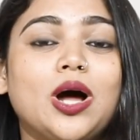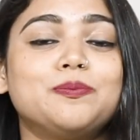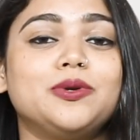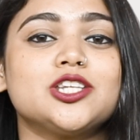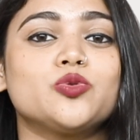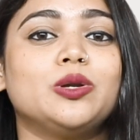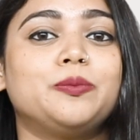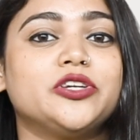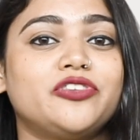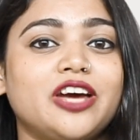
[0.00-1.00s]
OnePlus will
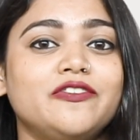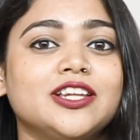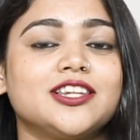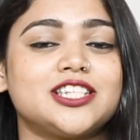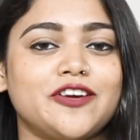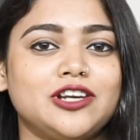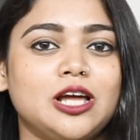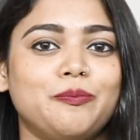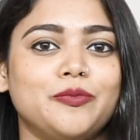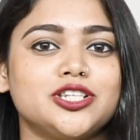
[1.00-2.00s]
be driving the
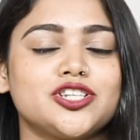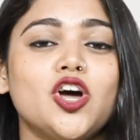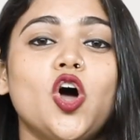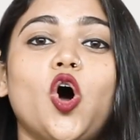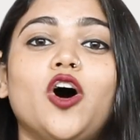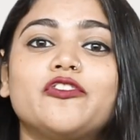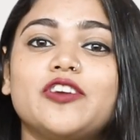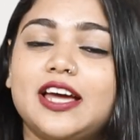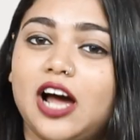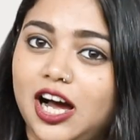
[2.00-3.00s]
development
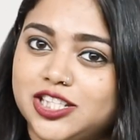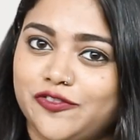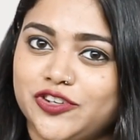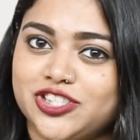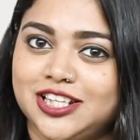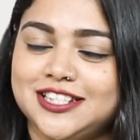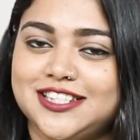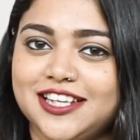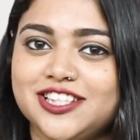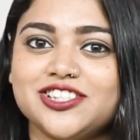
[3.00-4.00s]
of artificial
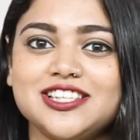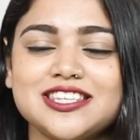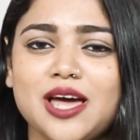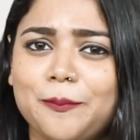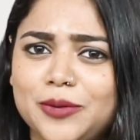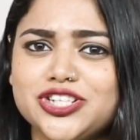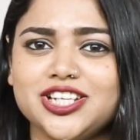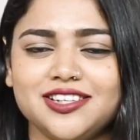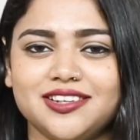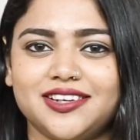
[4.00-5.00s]
intelligence,
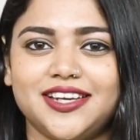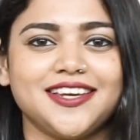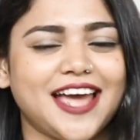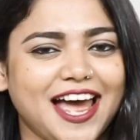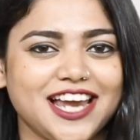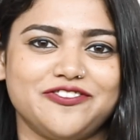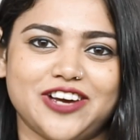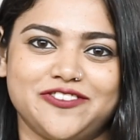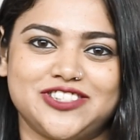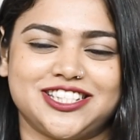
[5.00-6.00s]
machine learning, and
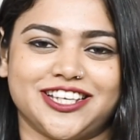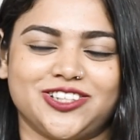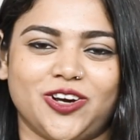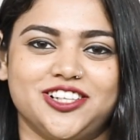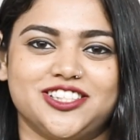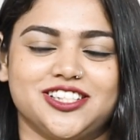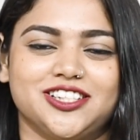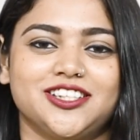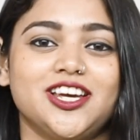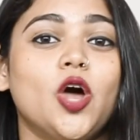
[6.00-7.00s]
5G
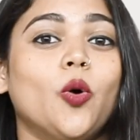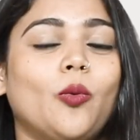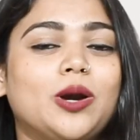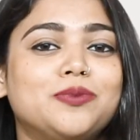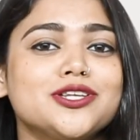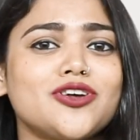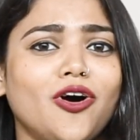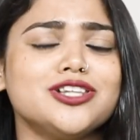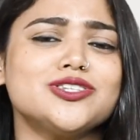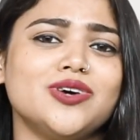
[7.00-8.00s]
technology. OnePlus
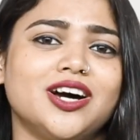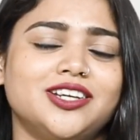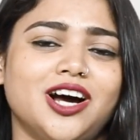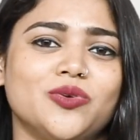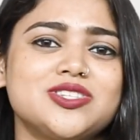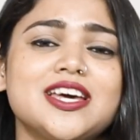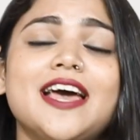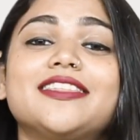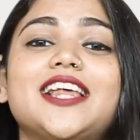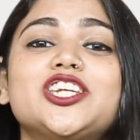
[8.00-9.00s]
also announced
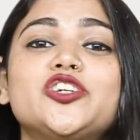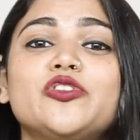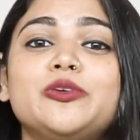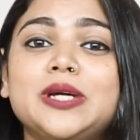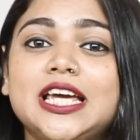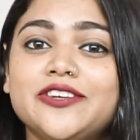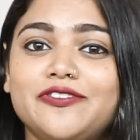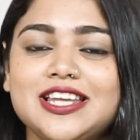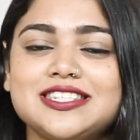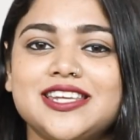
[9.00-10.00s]
that it will be
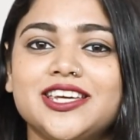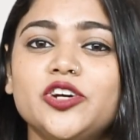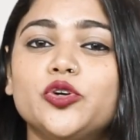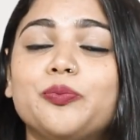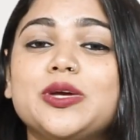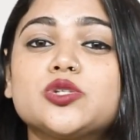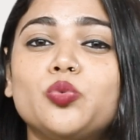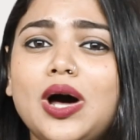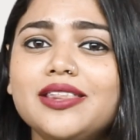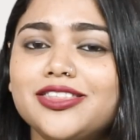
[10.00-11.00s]
investing Rs.
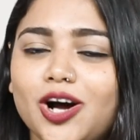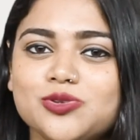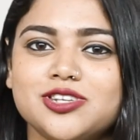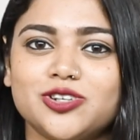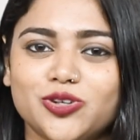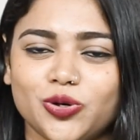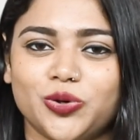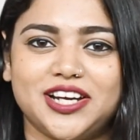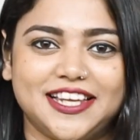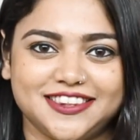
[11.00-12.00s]
1,000
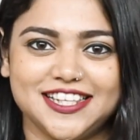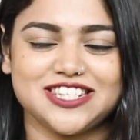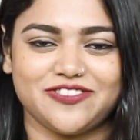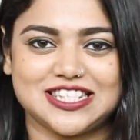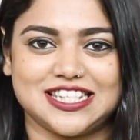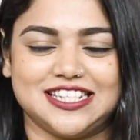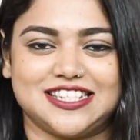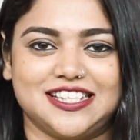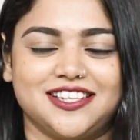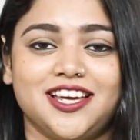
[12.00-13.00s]
crore in this
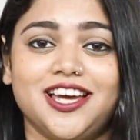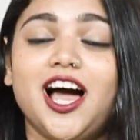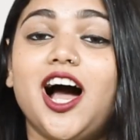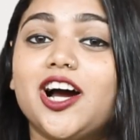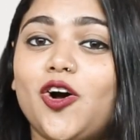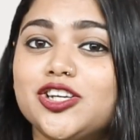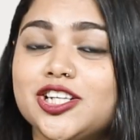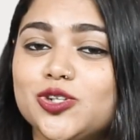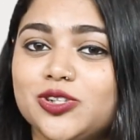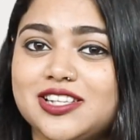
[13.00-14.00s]
facility.
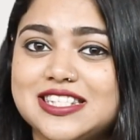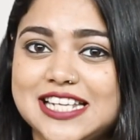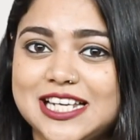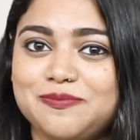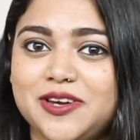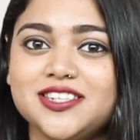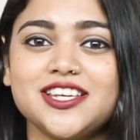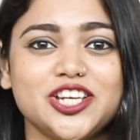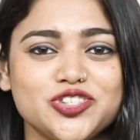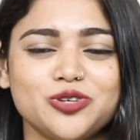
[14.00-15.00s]
According to the
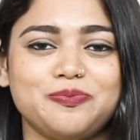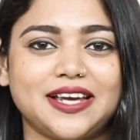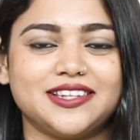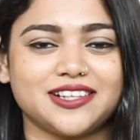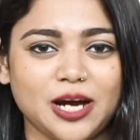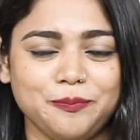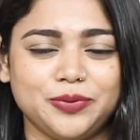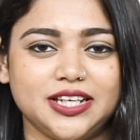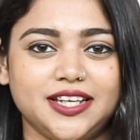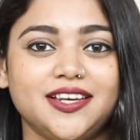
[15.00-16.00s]
statement issued by the
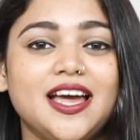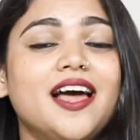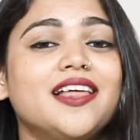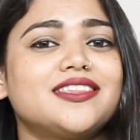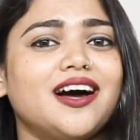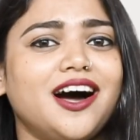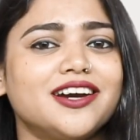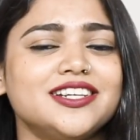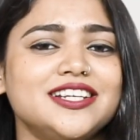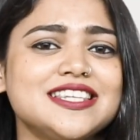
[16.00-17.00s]
company, the
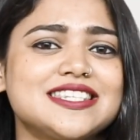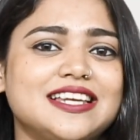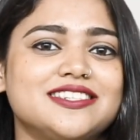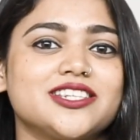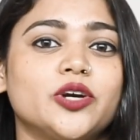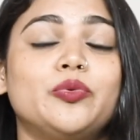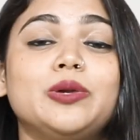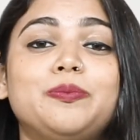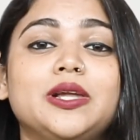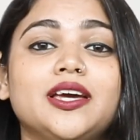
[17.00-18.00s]
R&D center
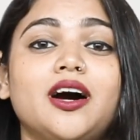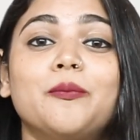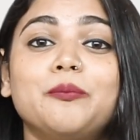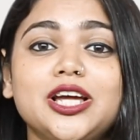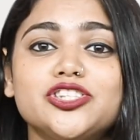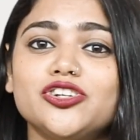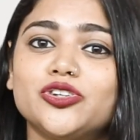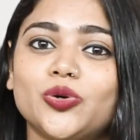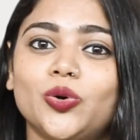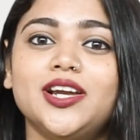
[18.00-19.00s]
will play a
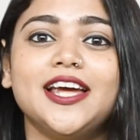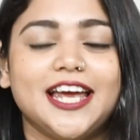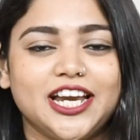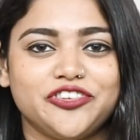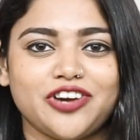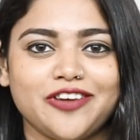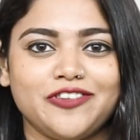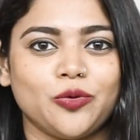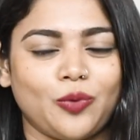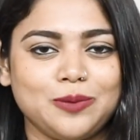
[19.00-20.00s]
major role in
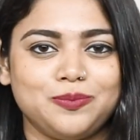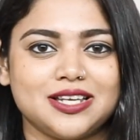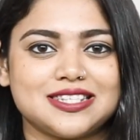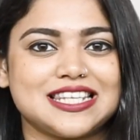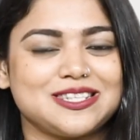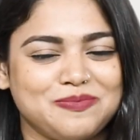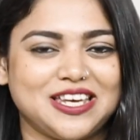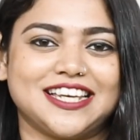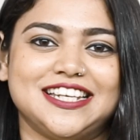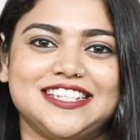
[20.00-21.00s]
driving OnePlus's
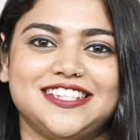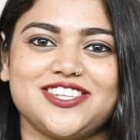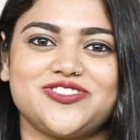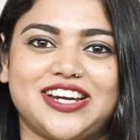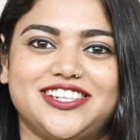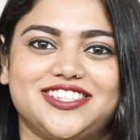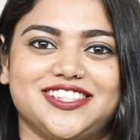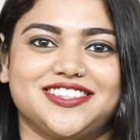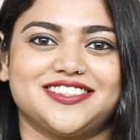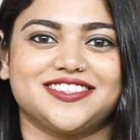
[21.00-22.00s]
Make in India strategy.